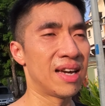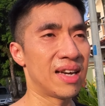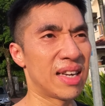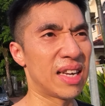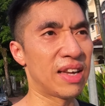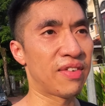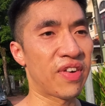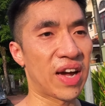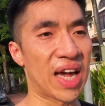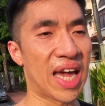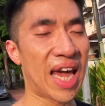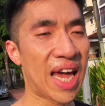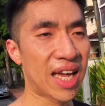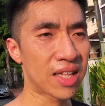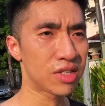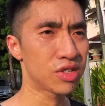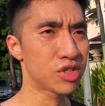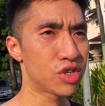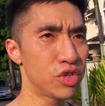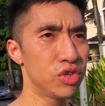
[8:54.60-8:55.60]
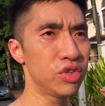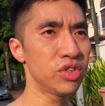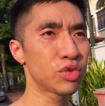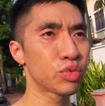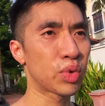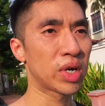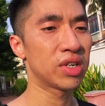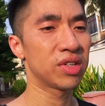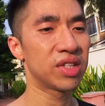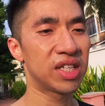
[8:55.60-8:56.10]
if I had to choose
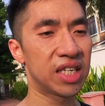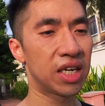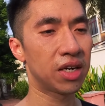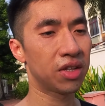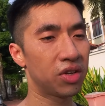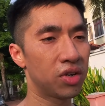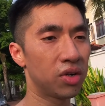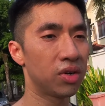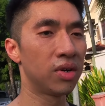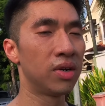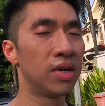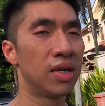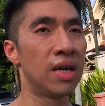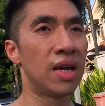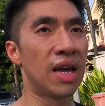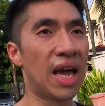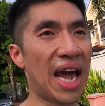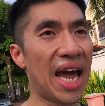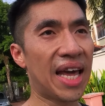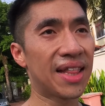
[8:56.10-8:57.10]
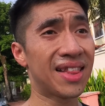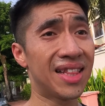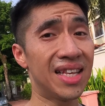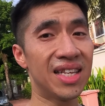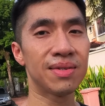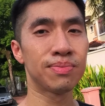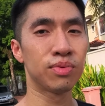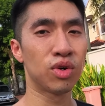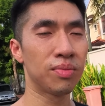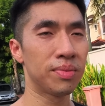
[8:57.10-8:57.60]
one or the other at
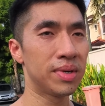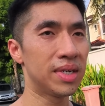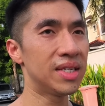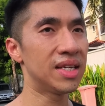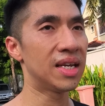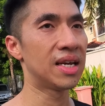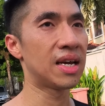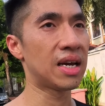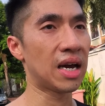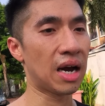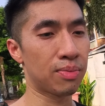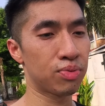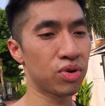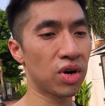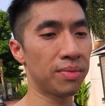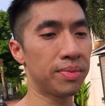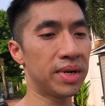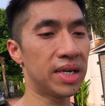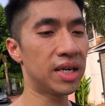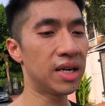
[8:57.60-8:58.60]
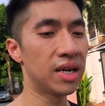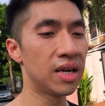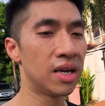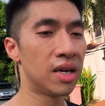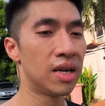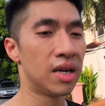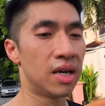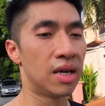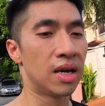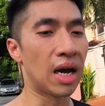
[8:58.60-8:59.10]
this moment, I probably
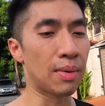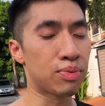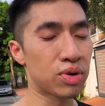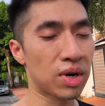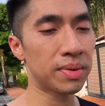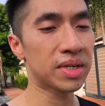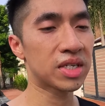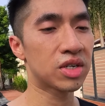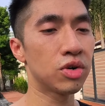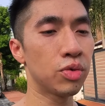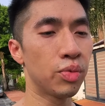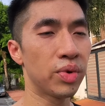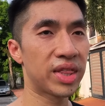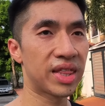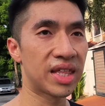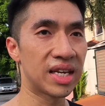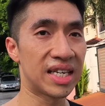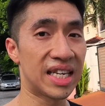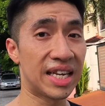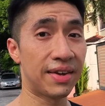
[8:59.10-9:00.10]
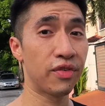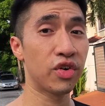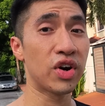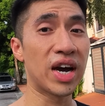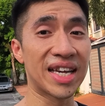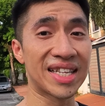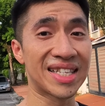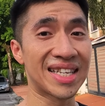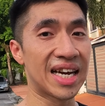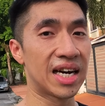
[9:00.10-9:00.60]
go with the Evo
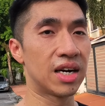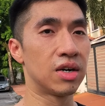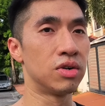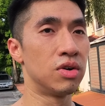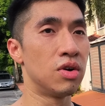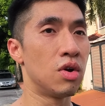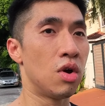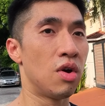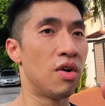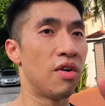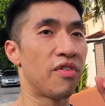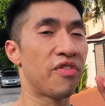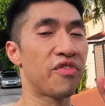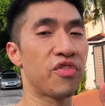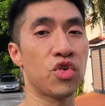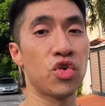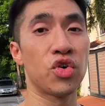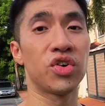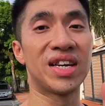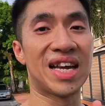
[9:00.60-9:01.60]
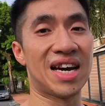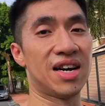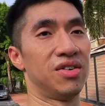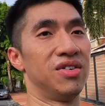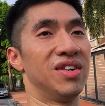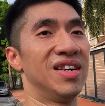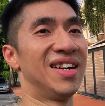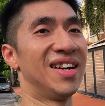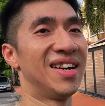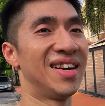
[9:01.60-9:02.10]
SL for now.
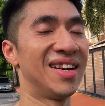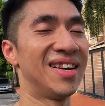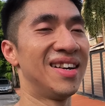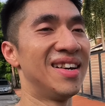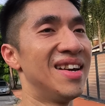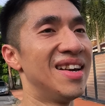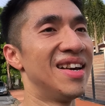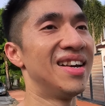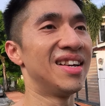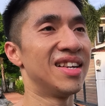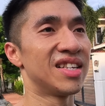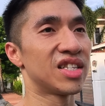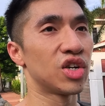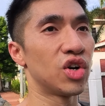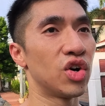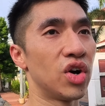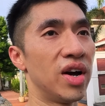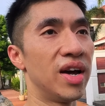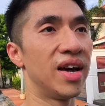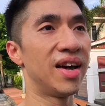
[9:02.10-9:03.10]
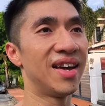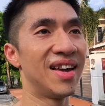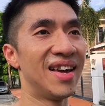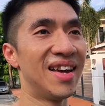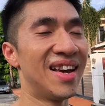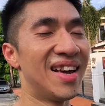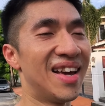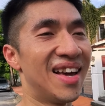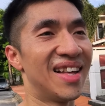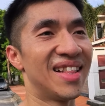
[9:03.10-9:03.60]
So
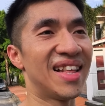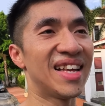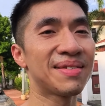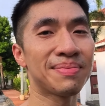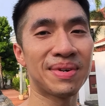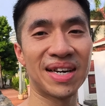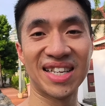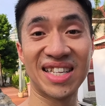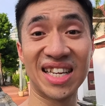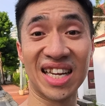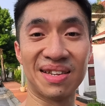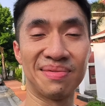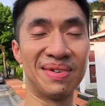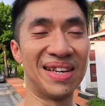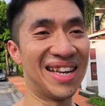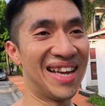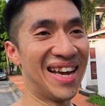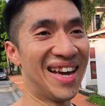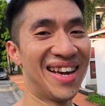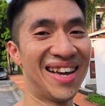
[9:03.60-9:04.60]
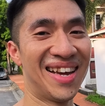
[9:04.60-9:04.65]
that's my assessment.